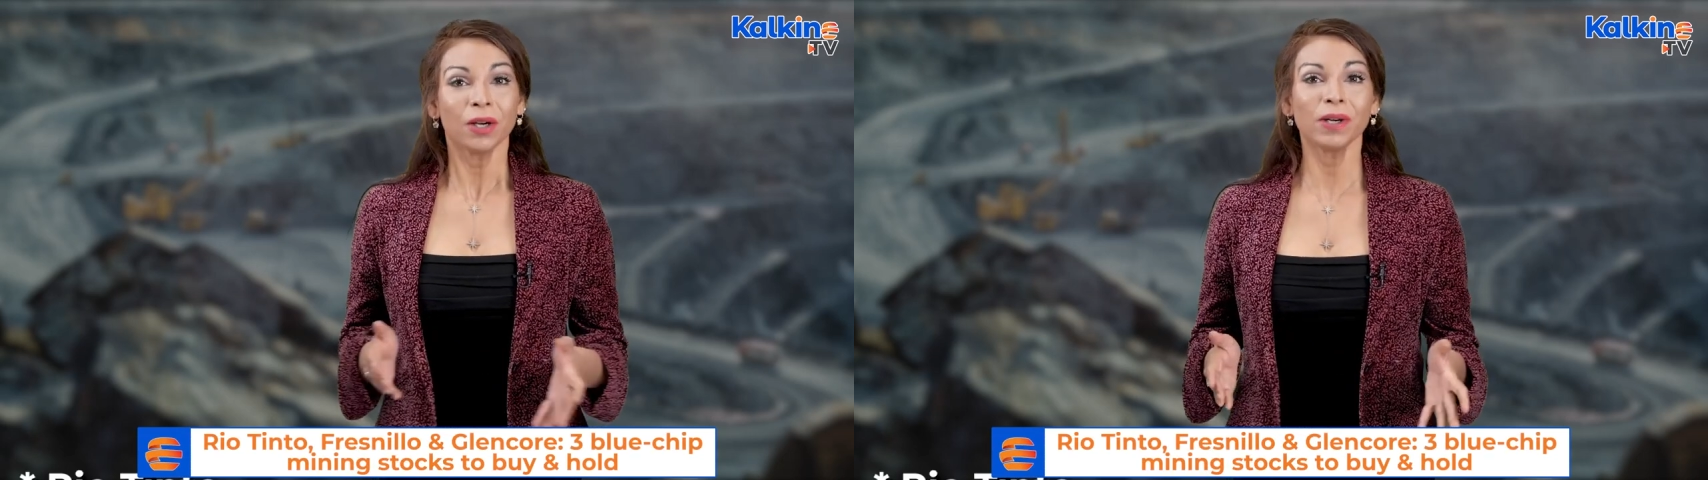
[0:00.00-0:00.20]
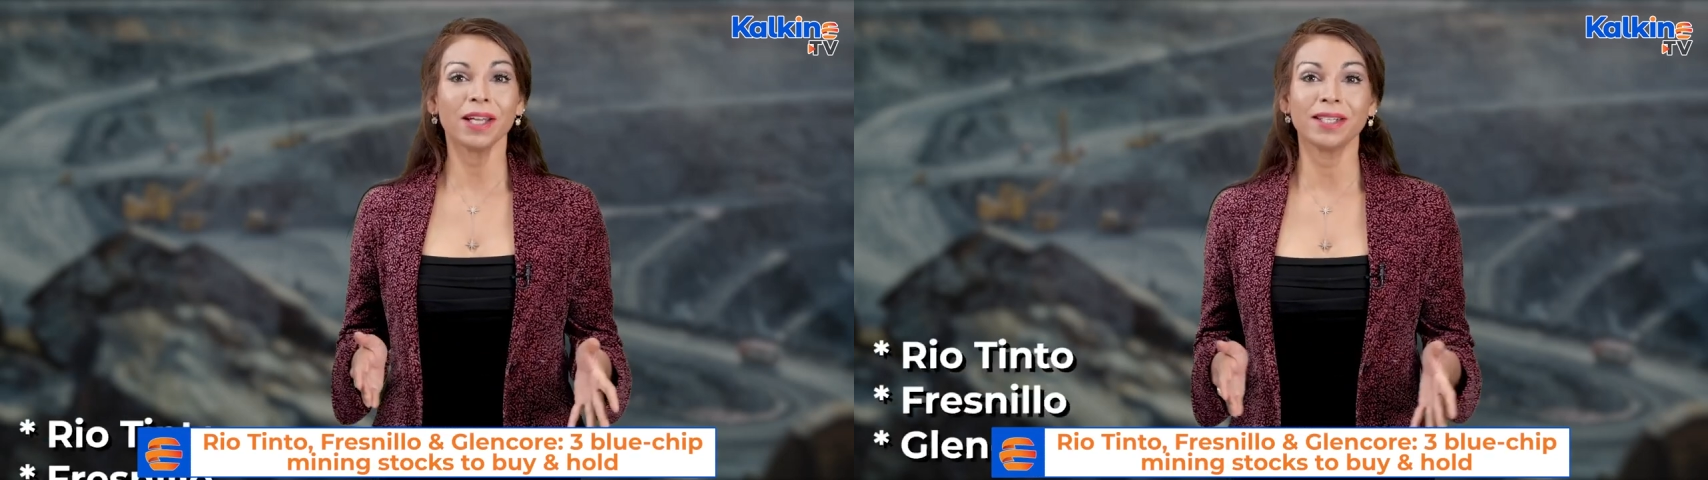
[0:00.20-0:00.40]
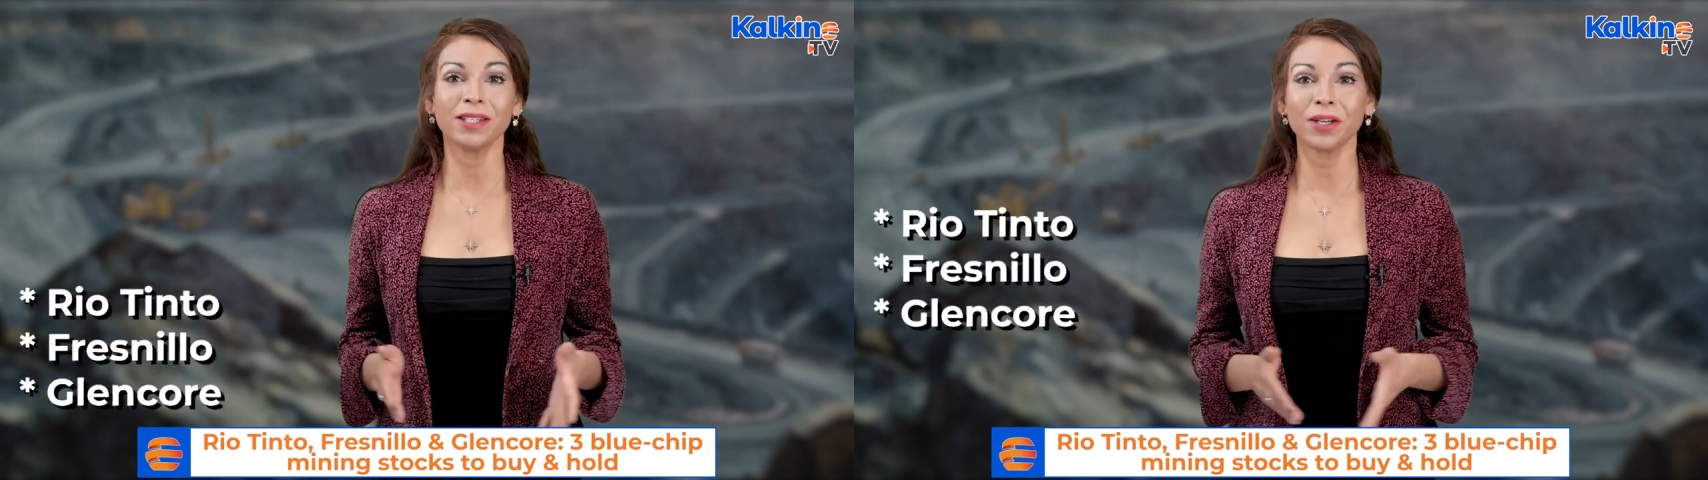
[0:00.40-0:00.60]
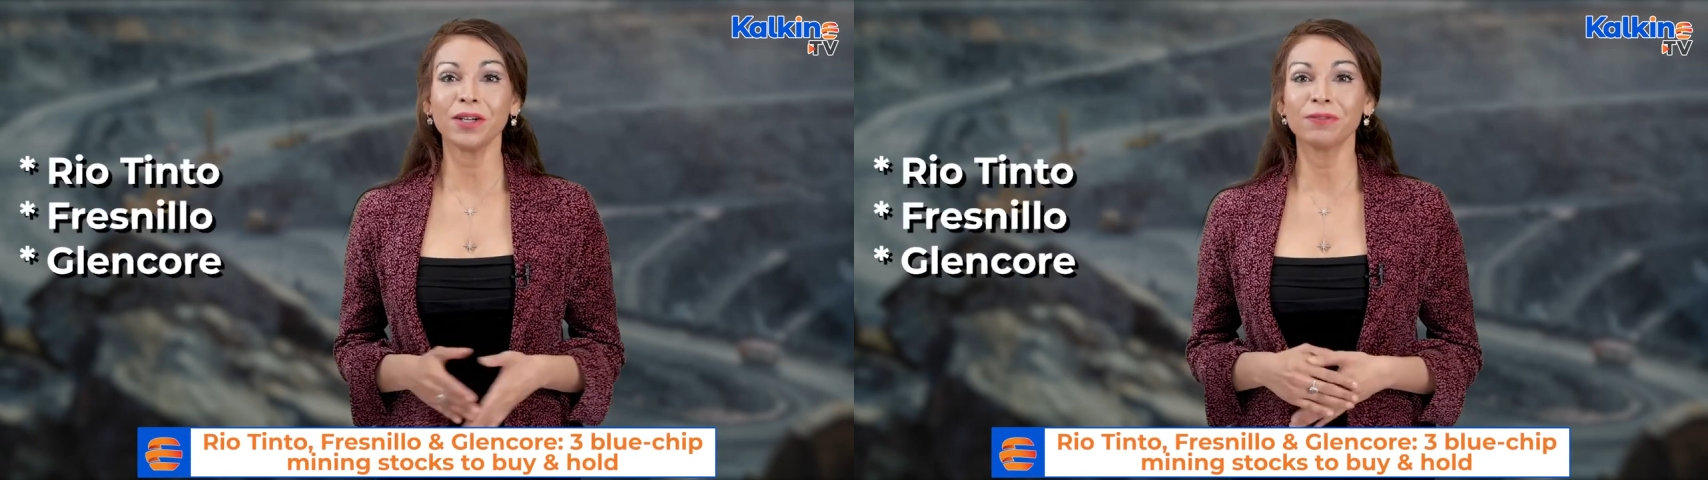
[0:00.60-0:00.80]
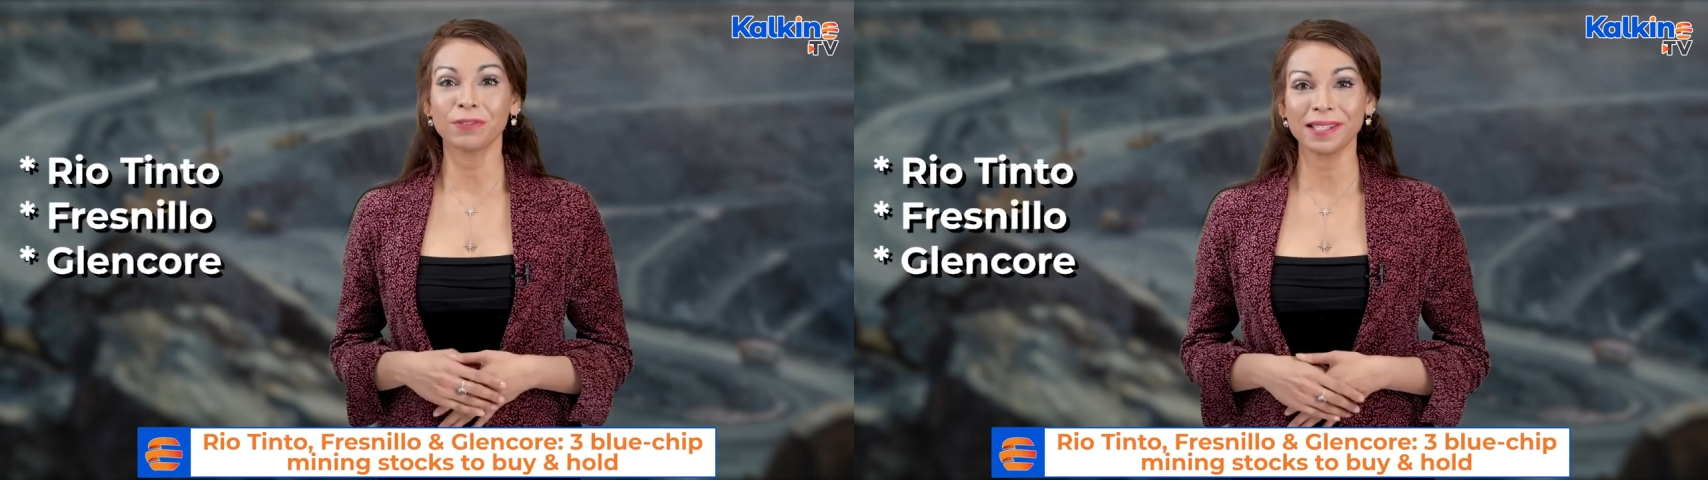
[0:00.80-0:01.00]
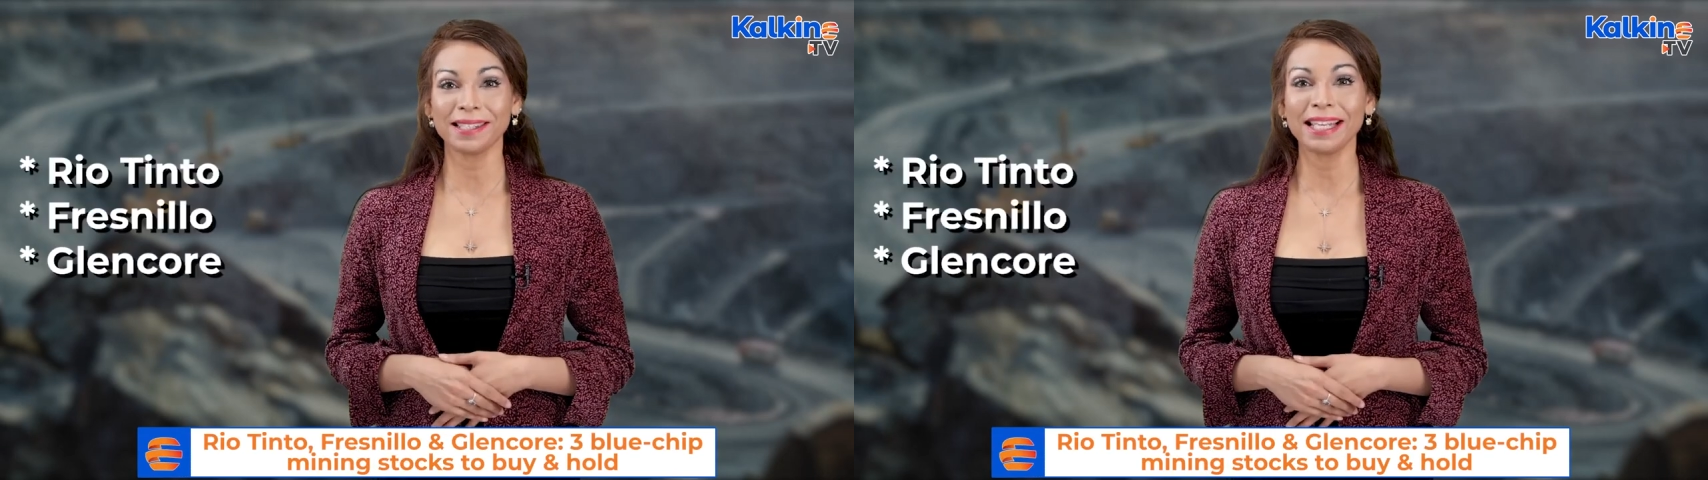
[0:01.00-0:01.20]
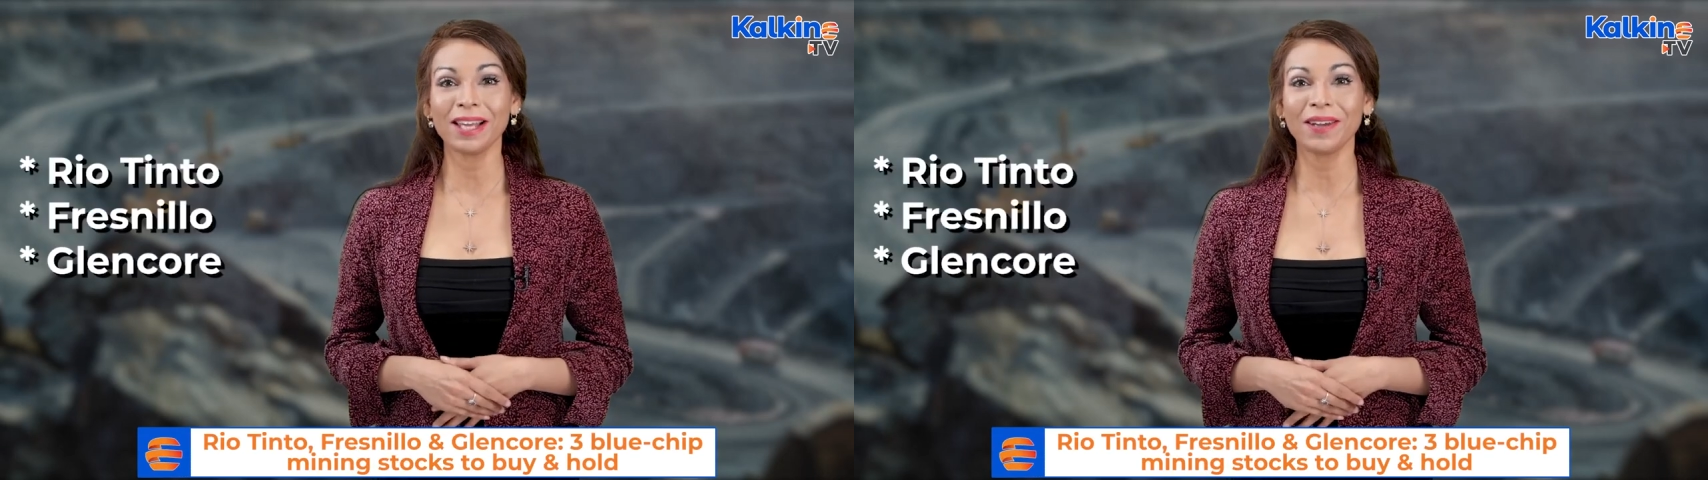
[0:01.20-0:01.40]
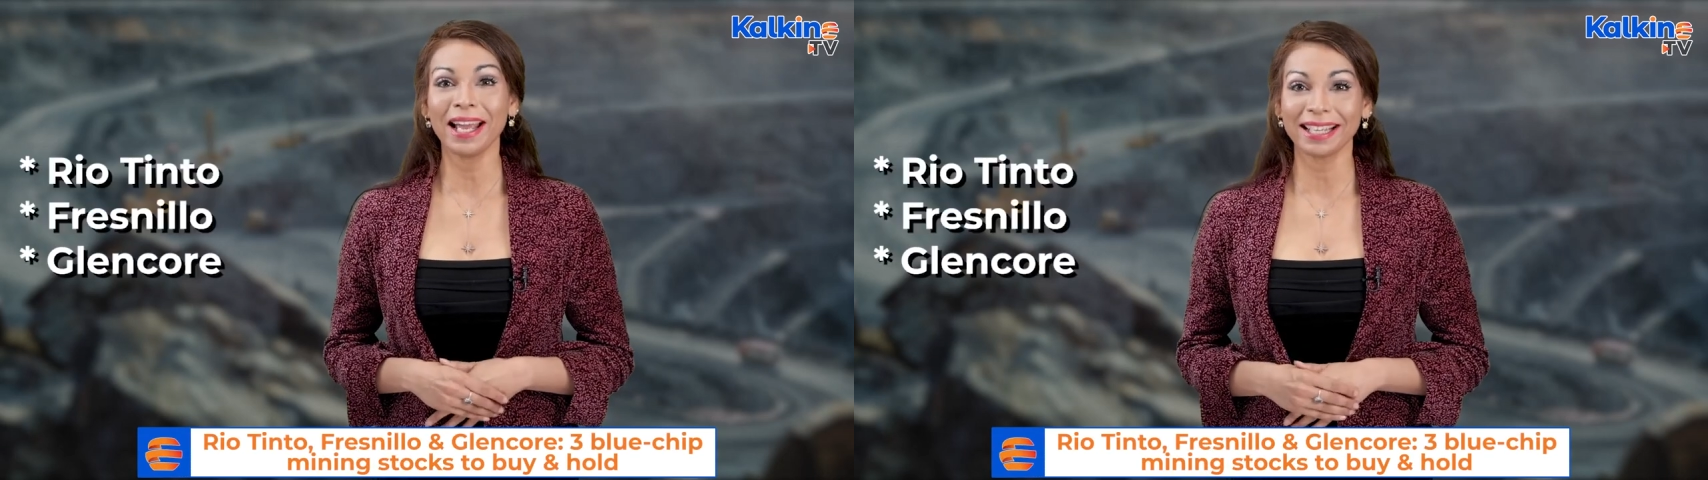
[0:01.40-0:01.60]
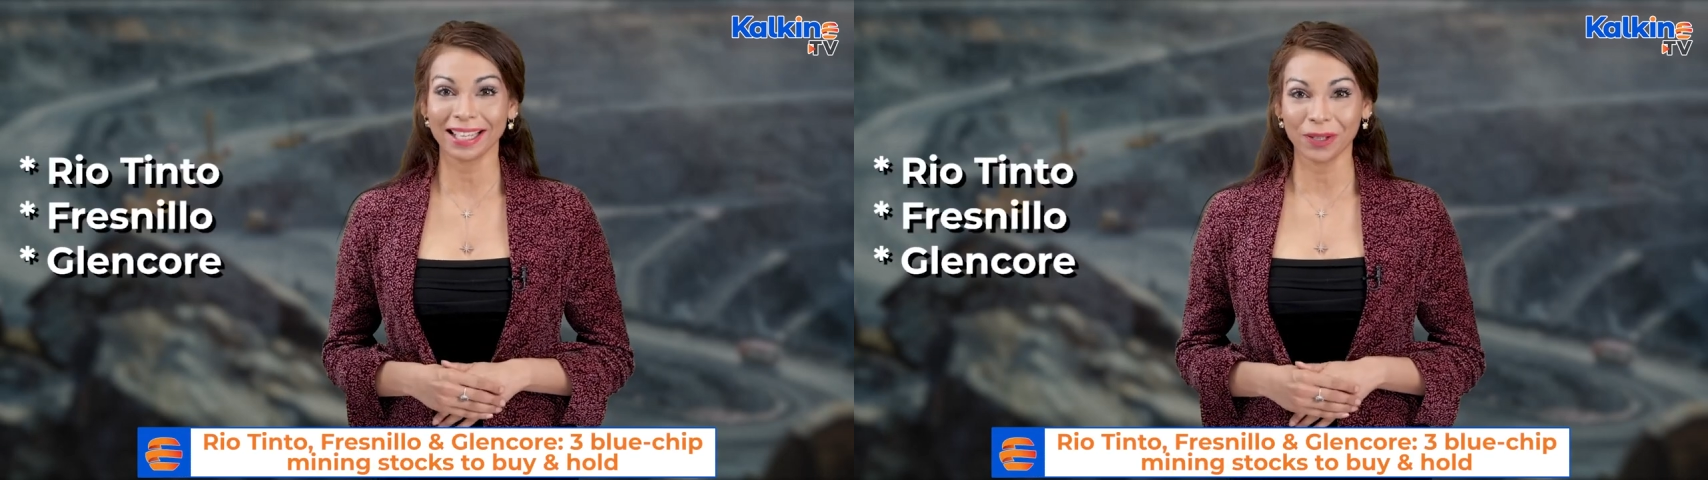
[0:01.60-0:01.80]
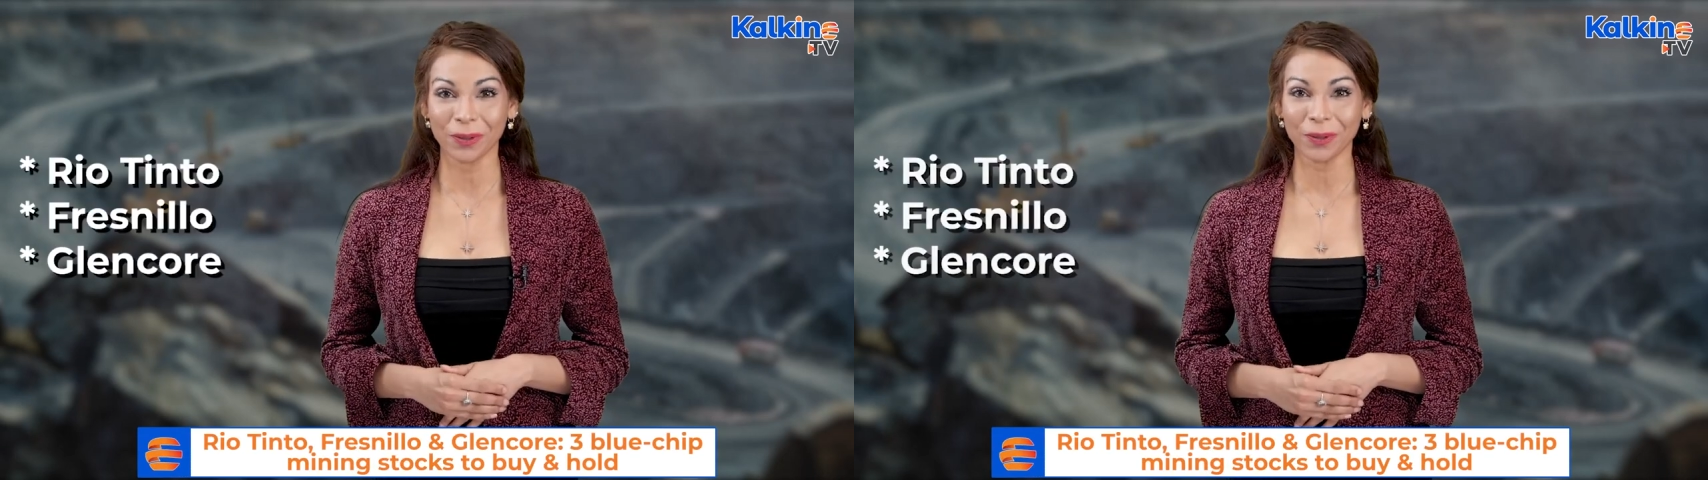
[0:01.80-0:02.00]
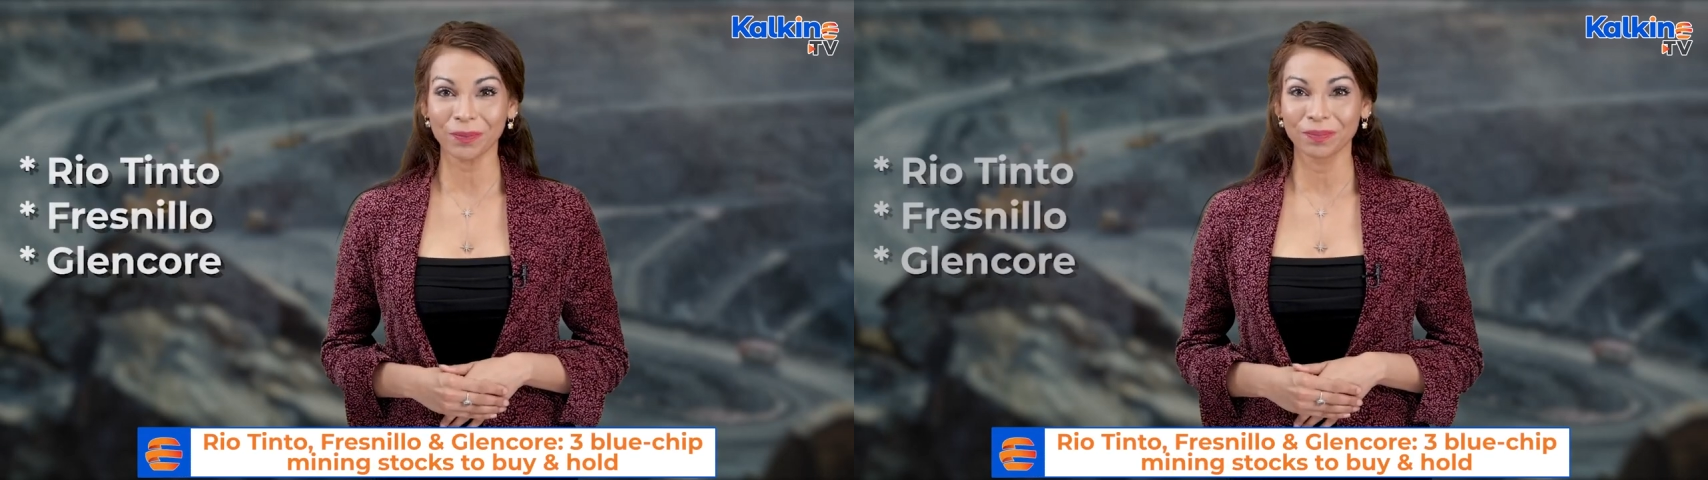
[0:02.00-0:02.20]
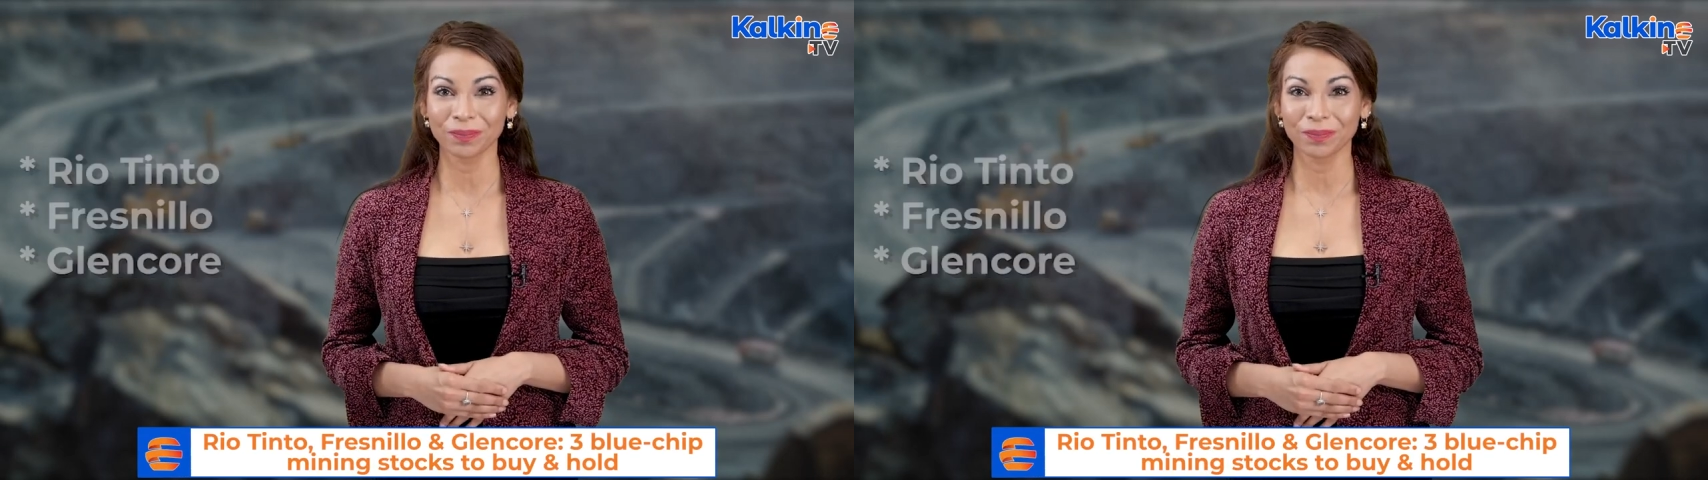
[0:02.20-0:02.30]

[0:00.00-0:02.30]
Rio Tinto, Fresnillo, and Glencore